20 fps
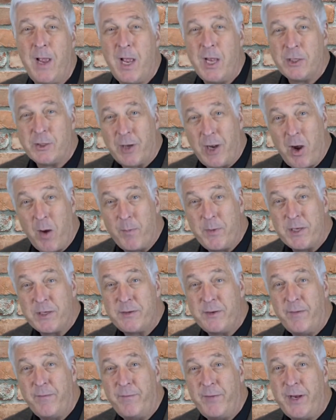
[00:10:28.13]
So I hope this
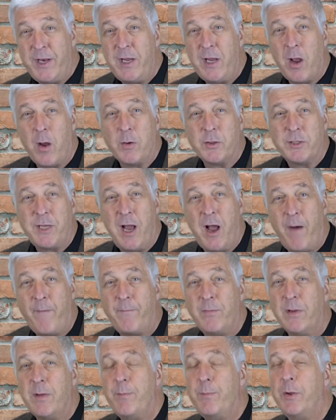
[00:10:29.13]
video is
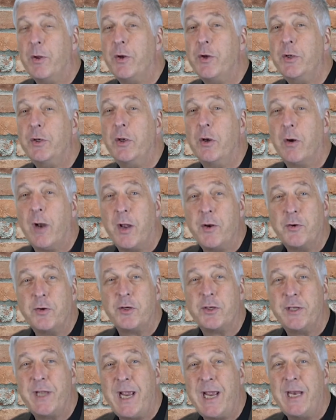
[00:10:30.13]
helpful in building your
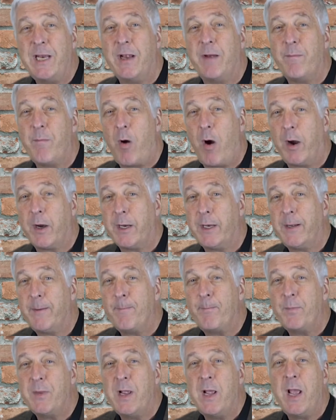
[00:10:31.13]
understanding of marketing
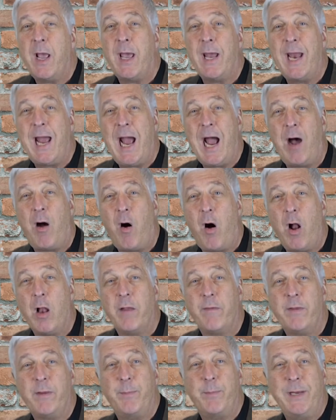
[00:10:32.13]
and how all
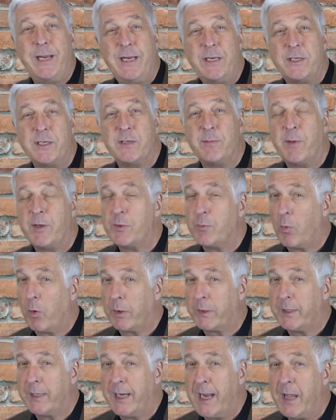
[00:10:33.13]
of the pieces must
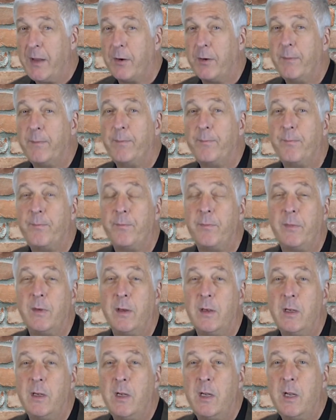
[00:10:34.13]
work together.
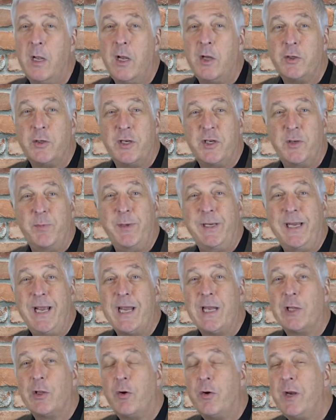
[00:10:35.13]
So as you
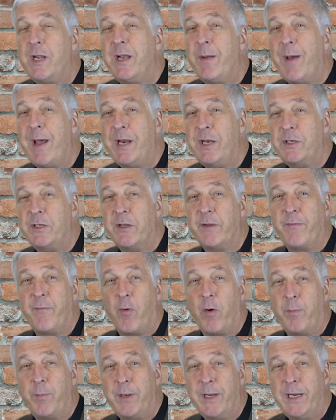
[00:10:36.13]
begin learning about each of the
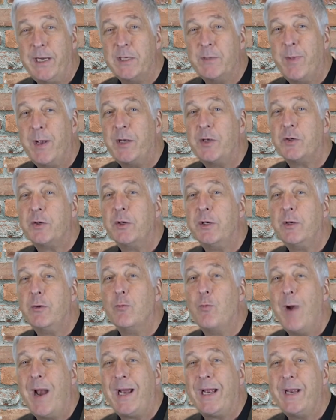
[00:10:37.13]
4 Ps, make sure you
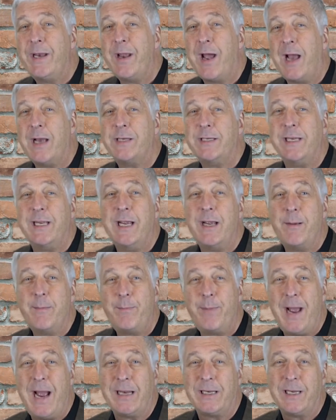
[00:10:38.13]
recognize the
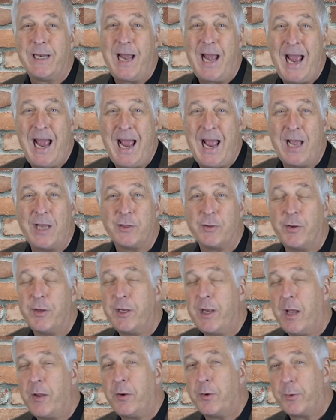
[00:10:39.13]
impact it has on
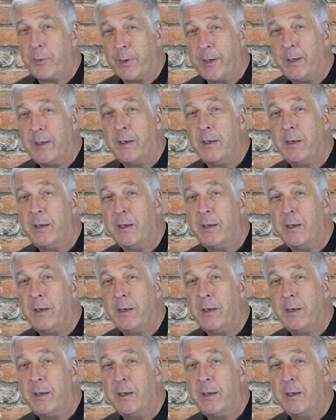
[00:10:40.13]
the other 3